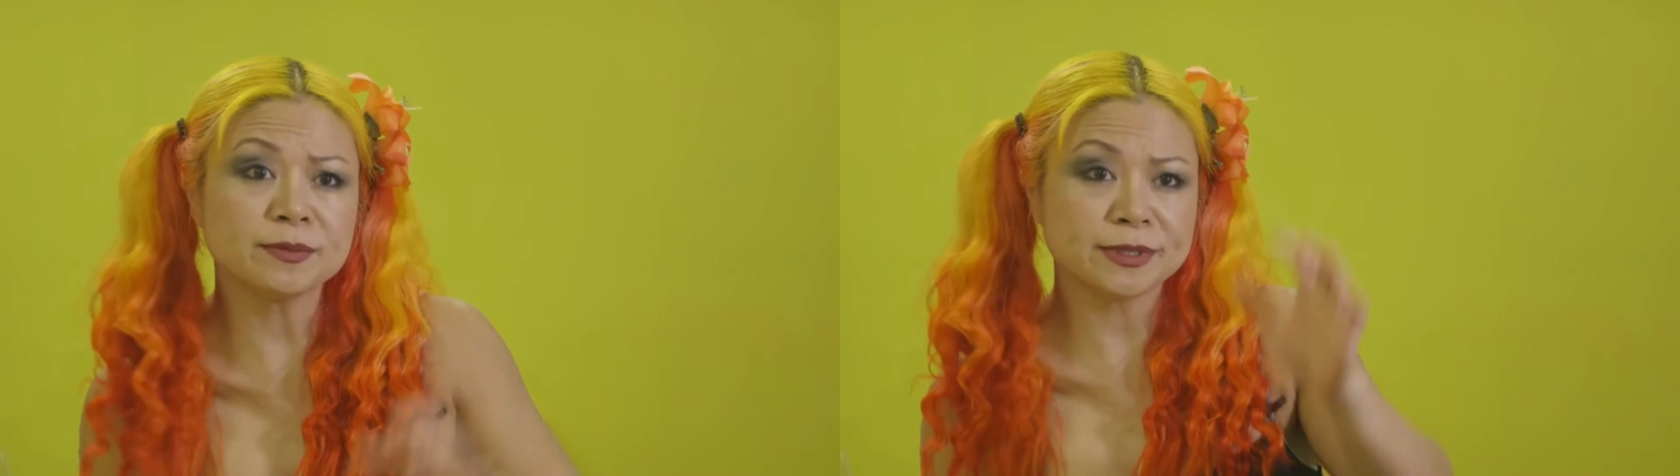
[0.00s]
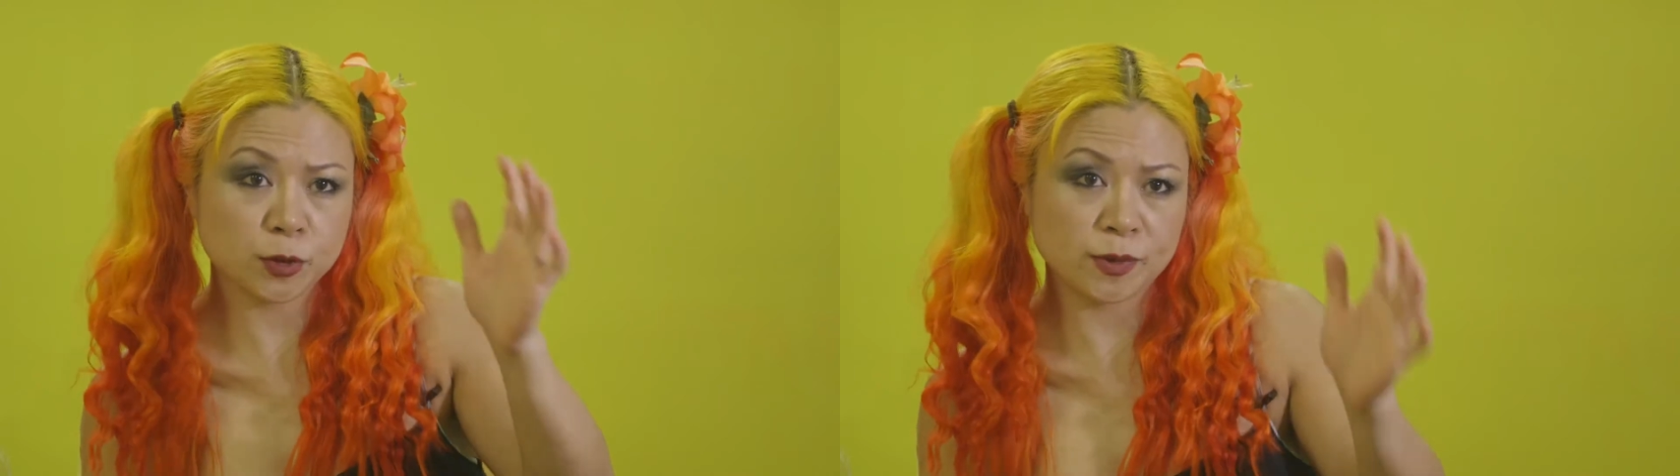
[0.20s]

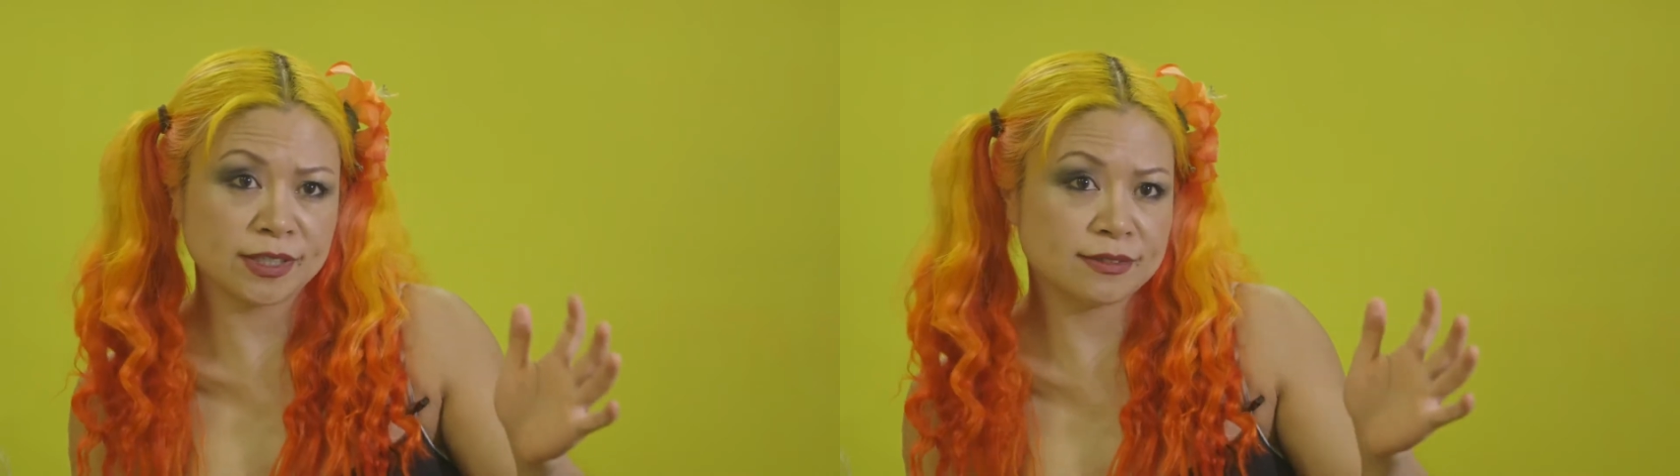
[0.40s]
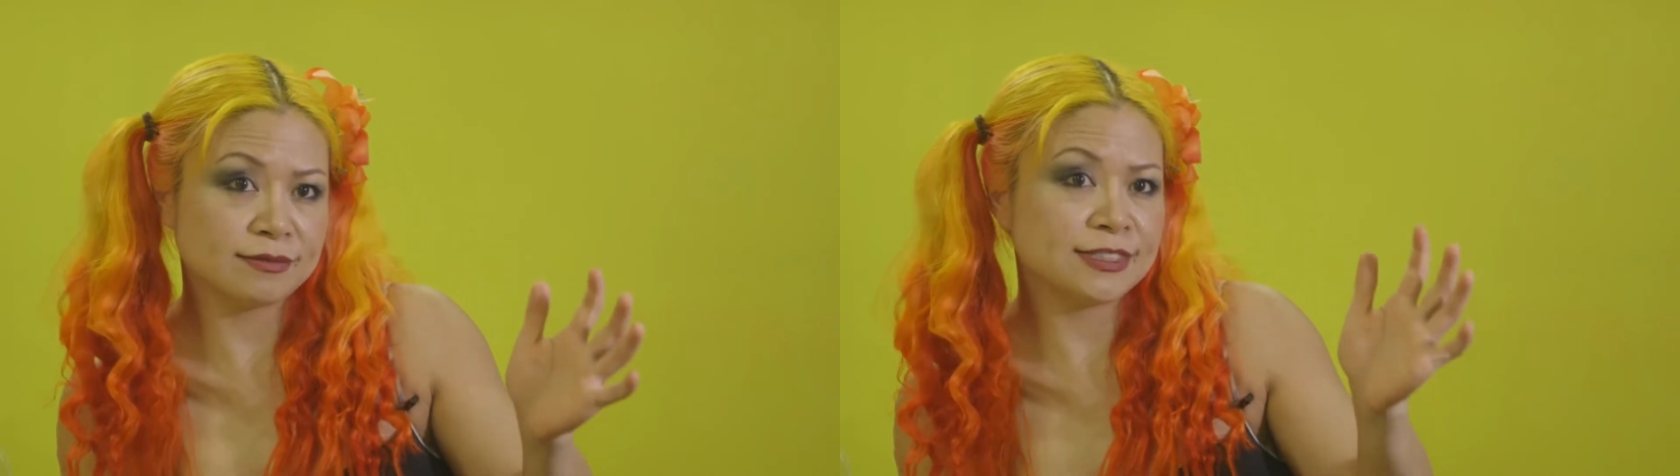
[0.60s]

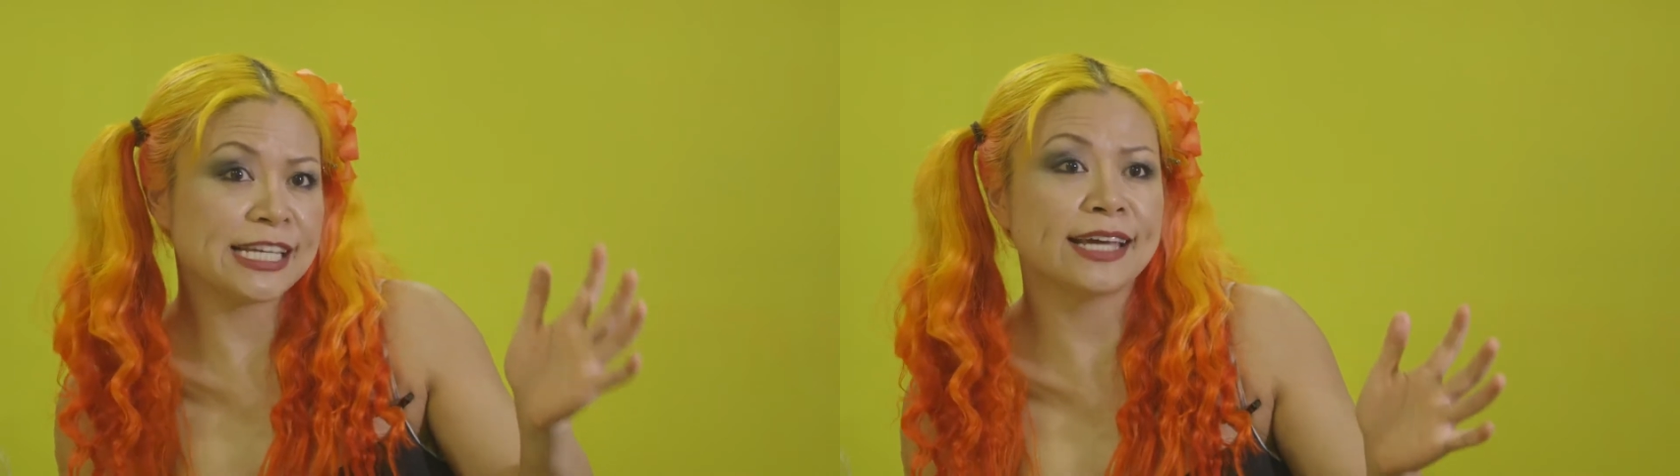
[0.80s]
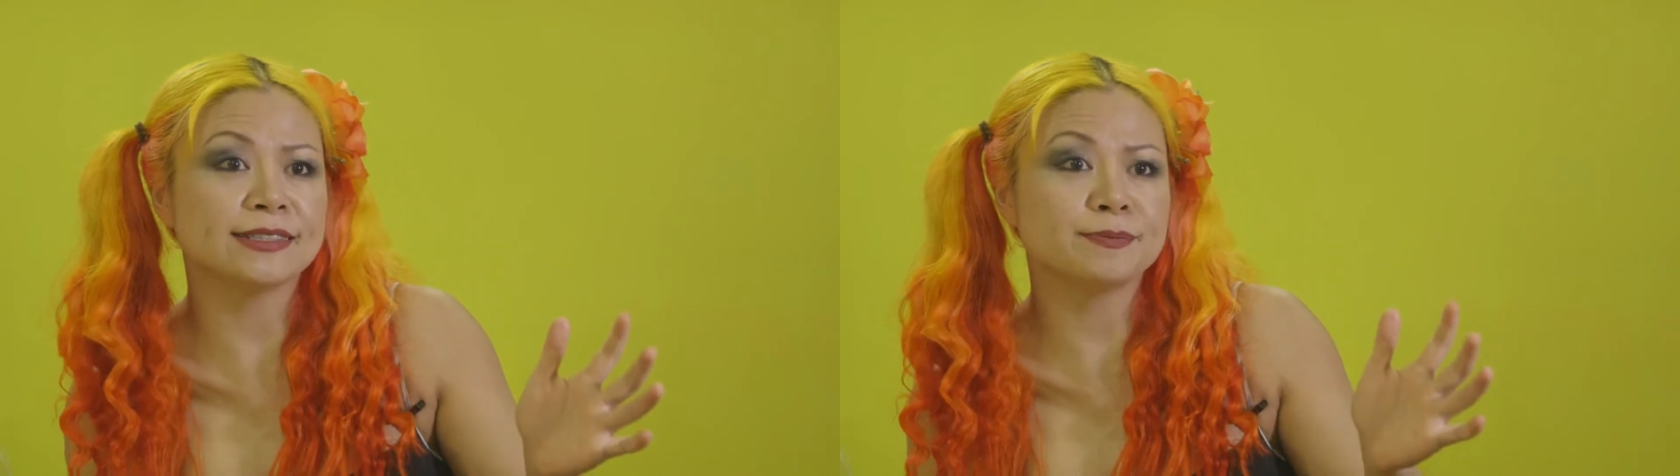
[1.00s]
between
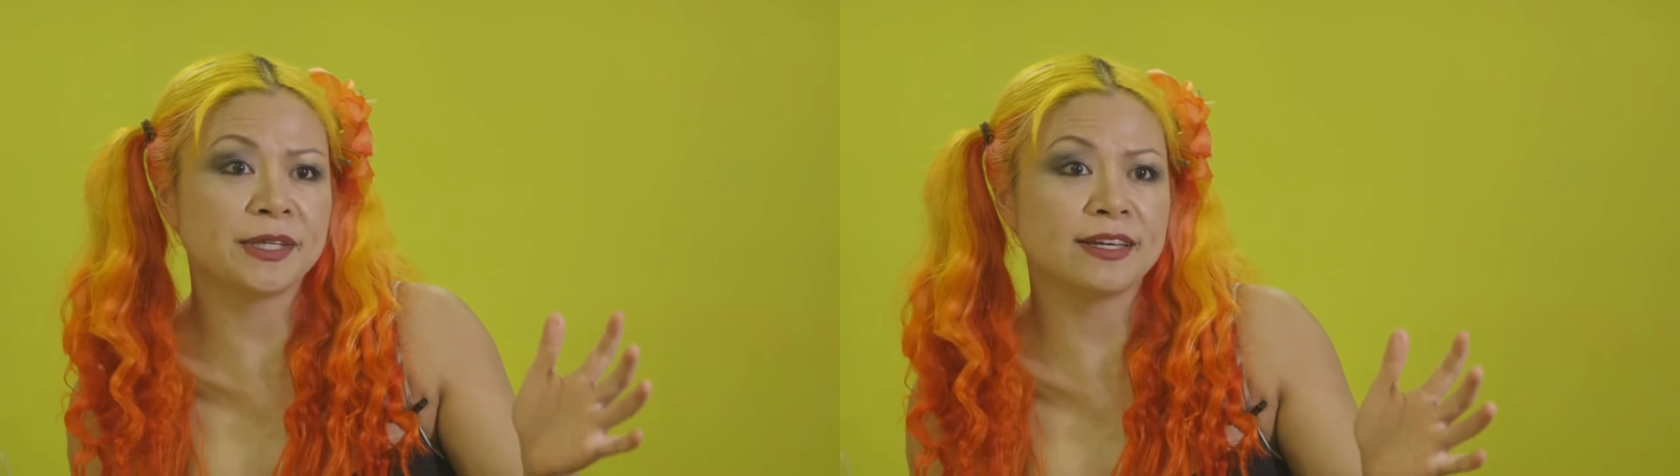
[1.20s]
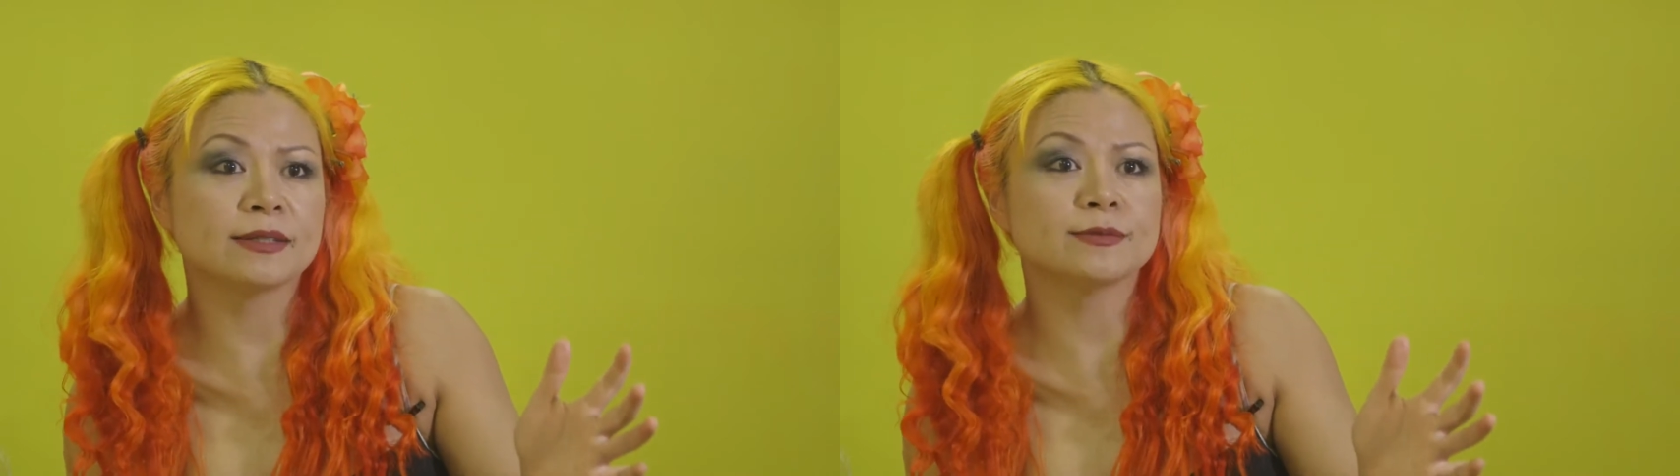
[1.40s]
10
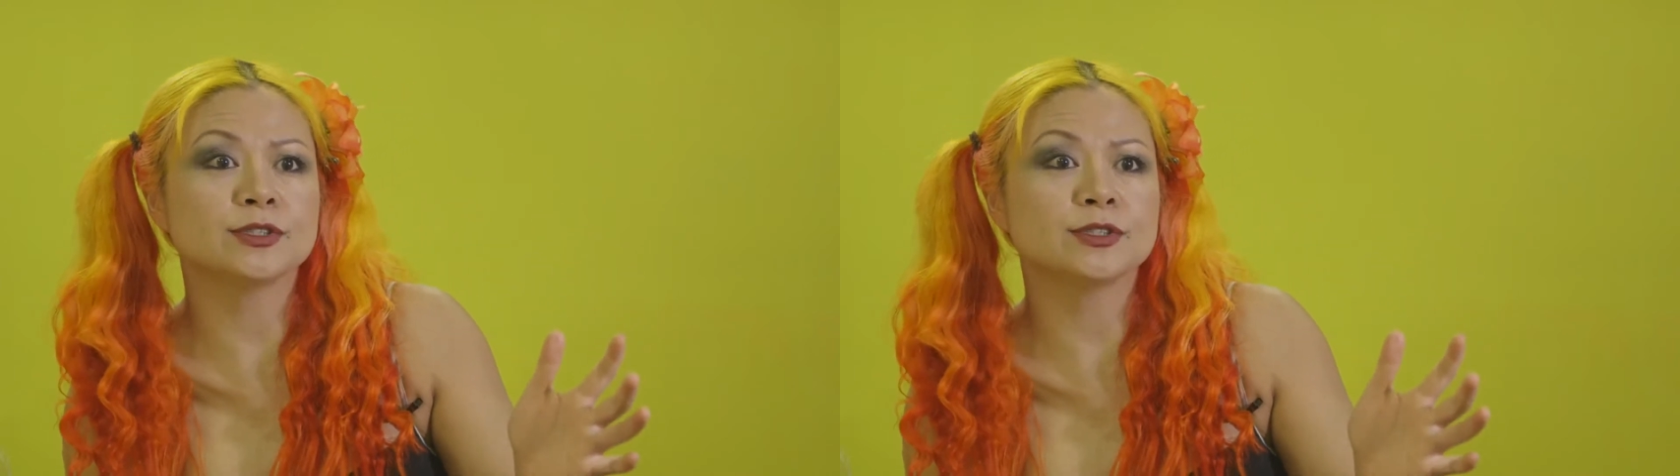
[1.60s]
p.m.